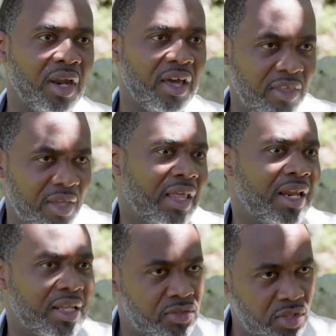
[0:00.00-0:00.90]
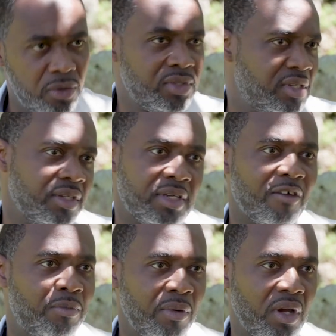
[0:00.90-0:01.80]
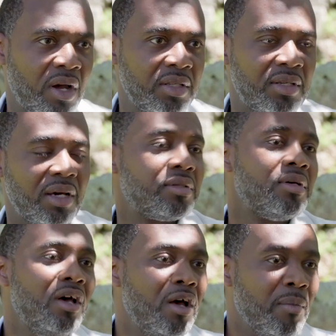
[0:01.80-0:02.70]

And I think that it's those things that have to be in context.